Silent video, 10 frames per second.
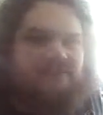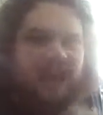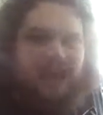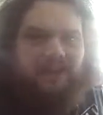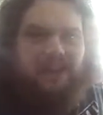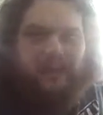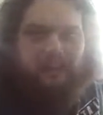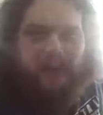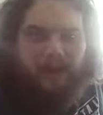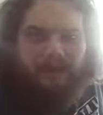It's kind of like
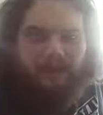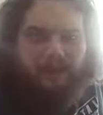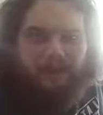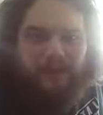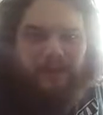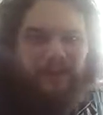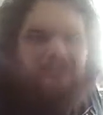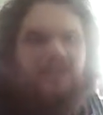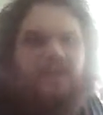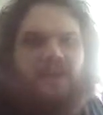a puzzle,
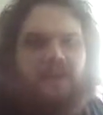because